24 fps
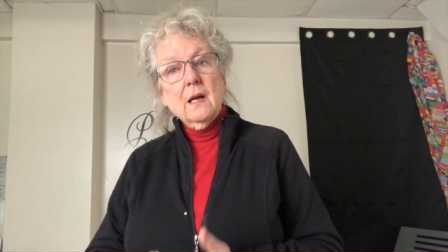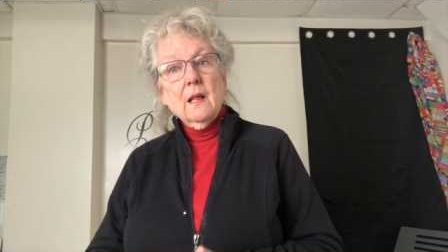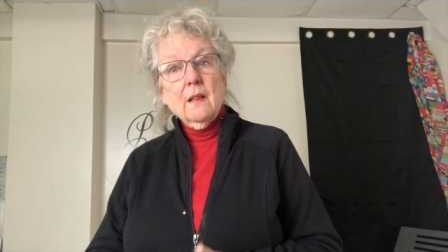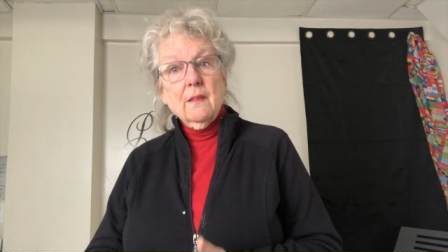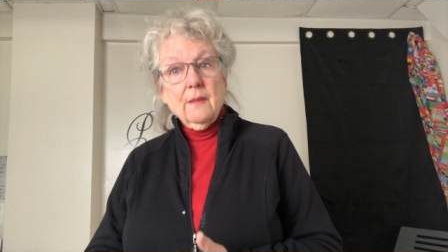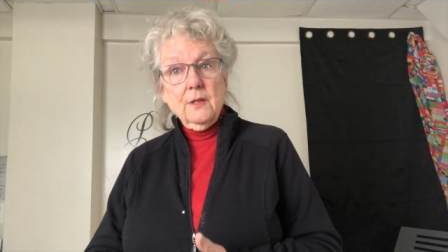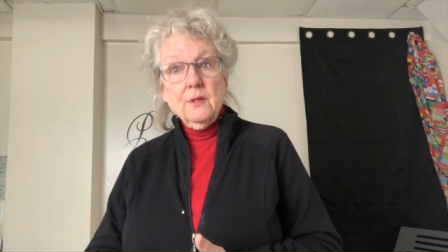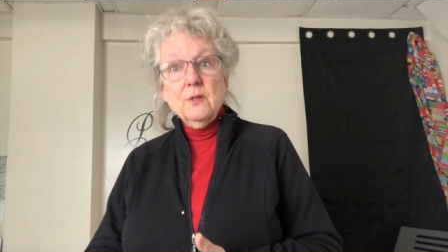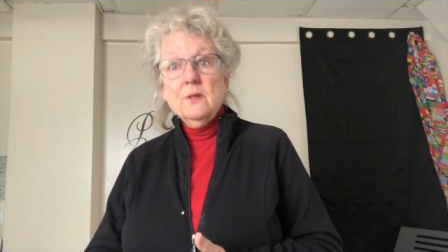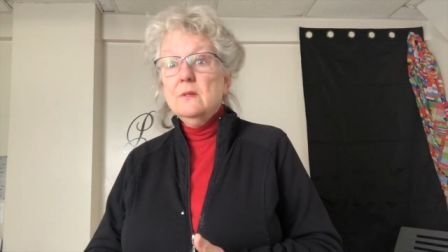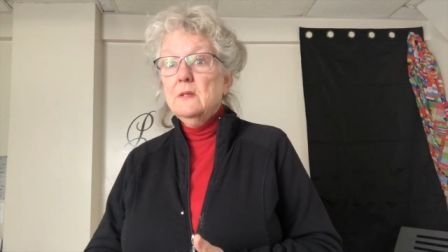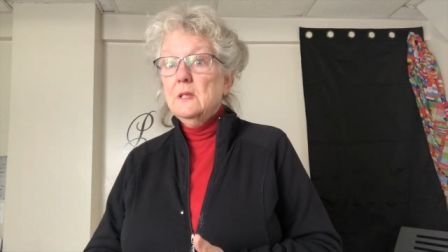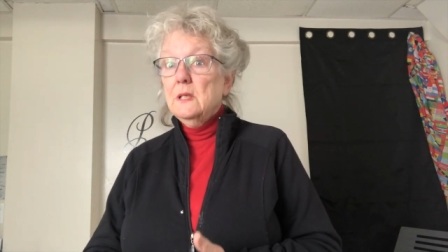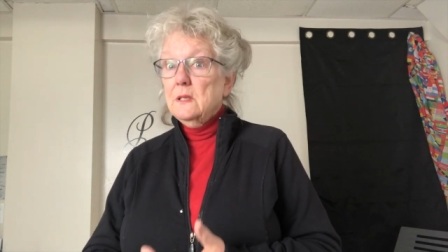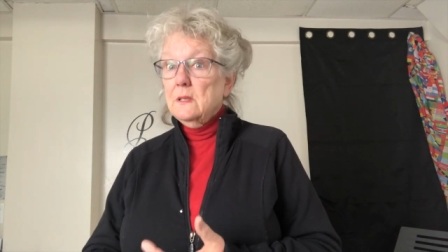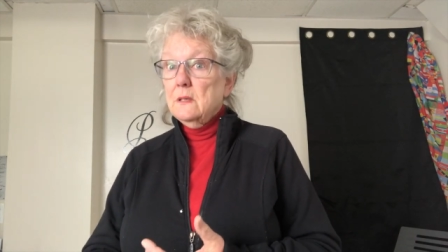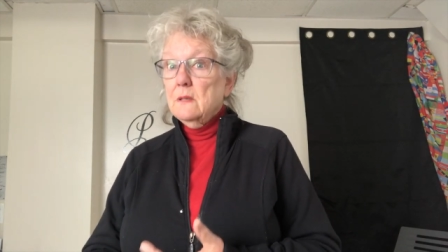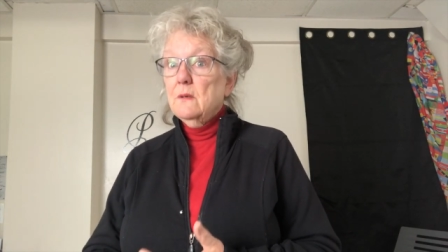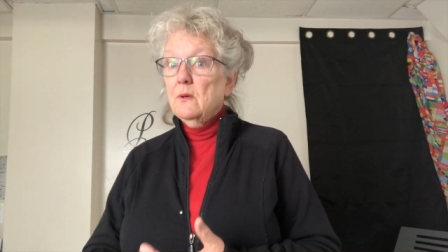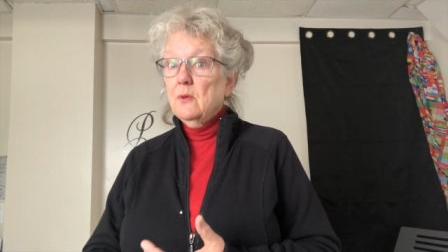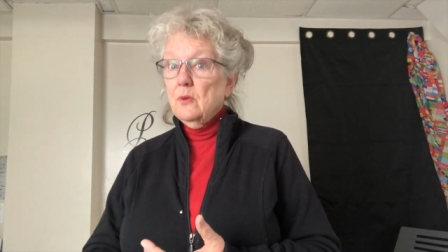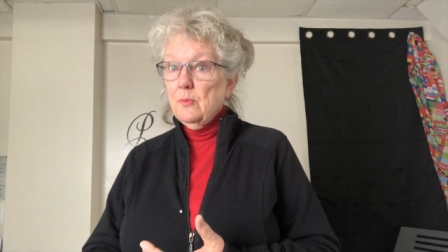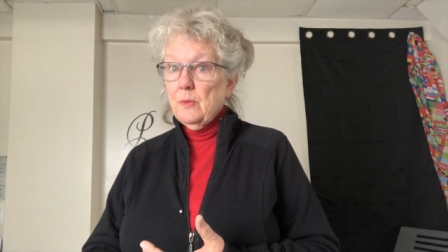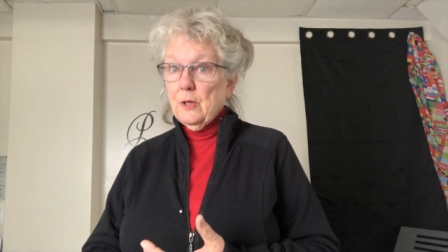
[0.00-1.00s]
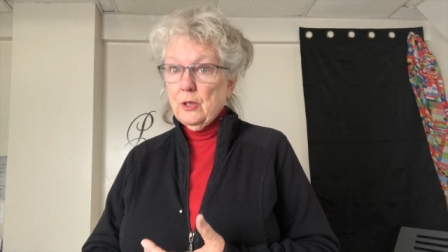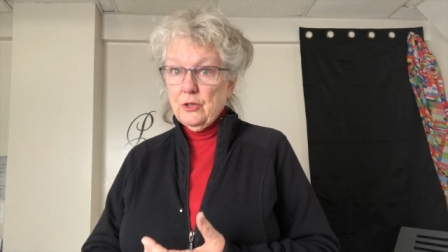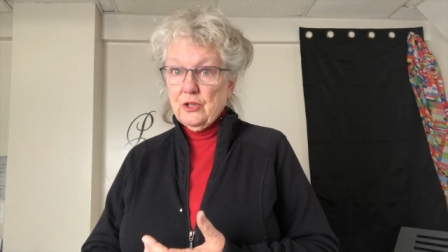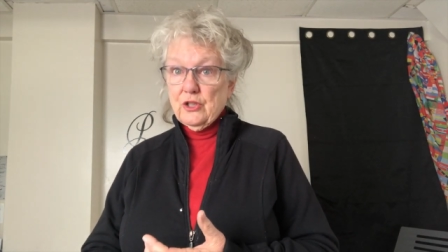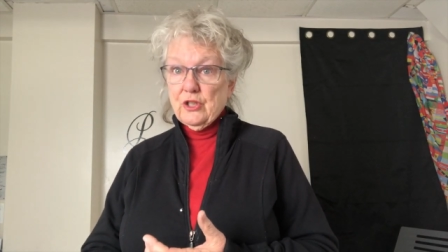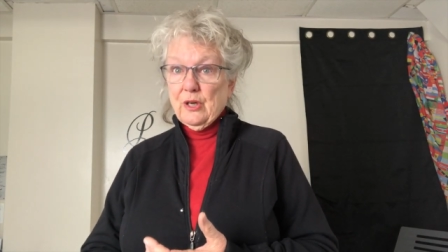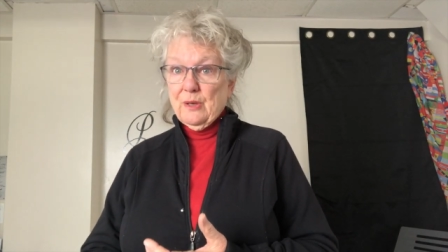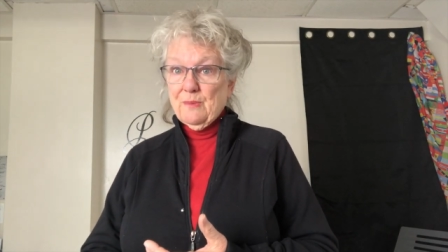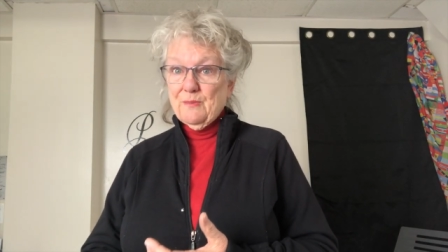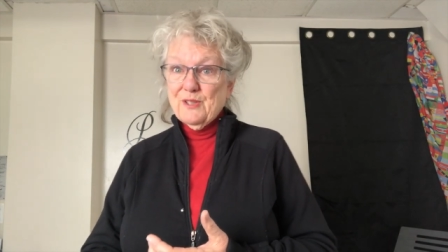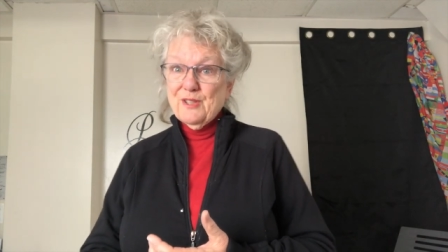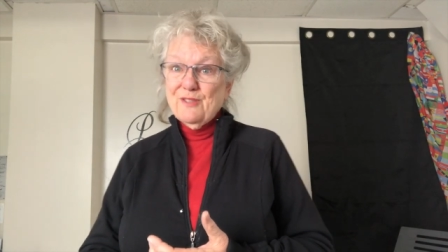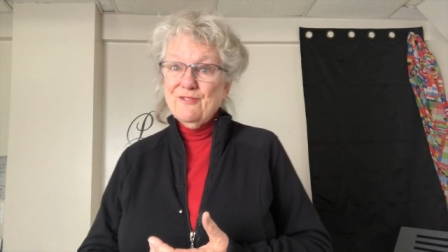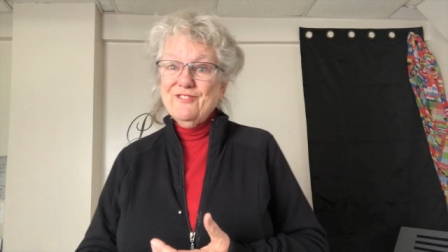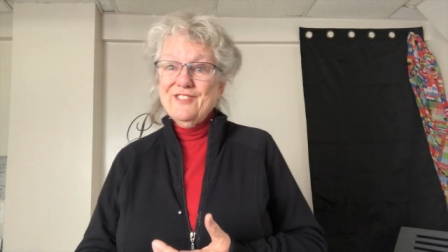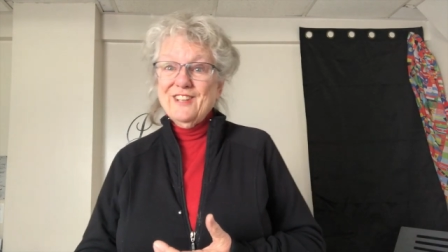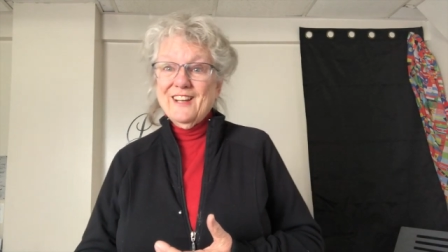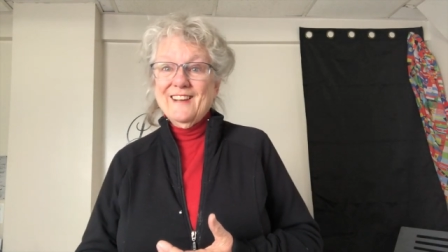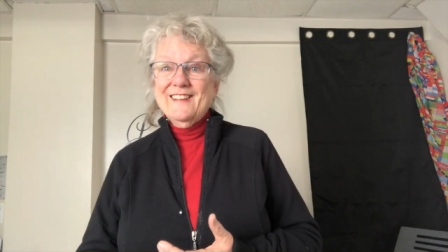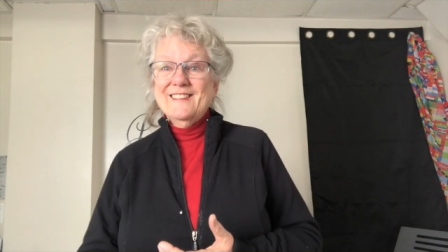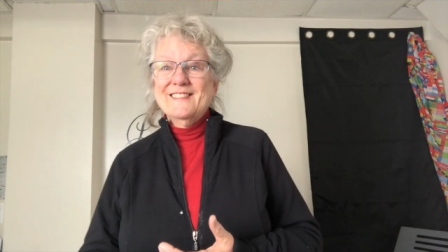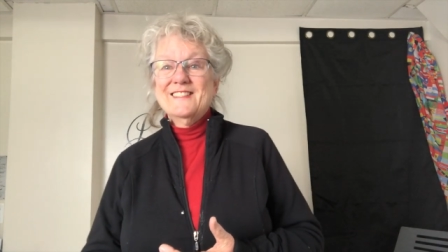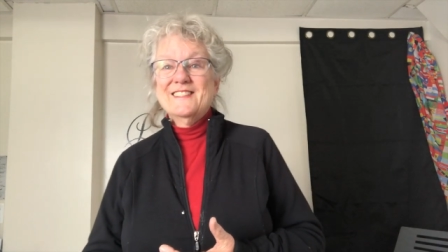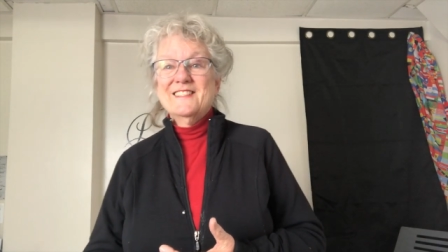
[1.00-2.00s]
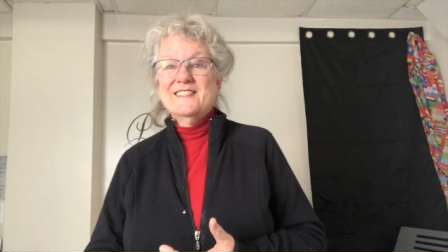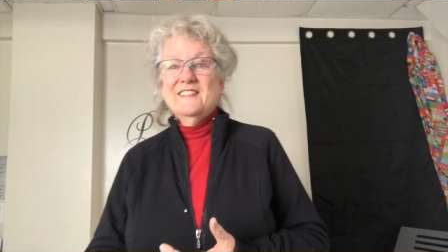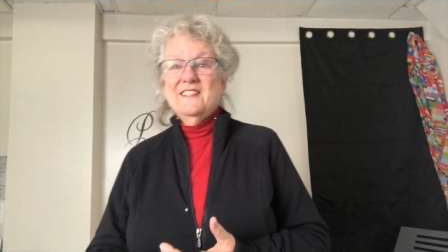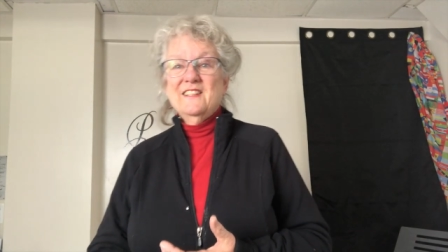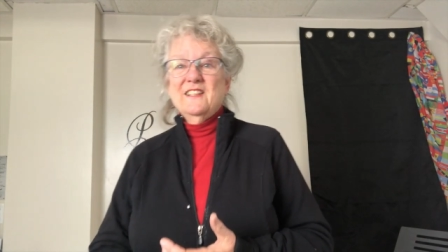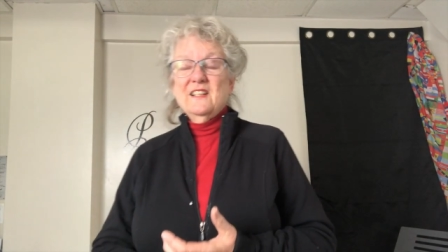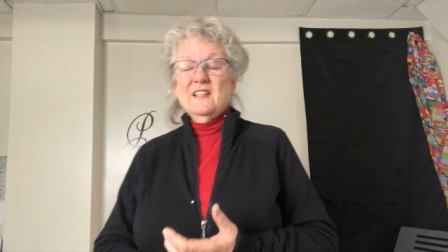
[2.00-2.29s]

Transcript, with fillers: then you need to know about sharps and flats.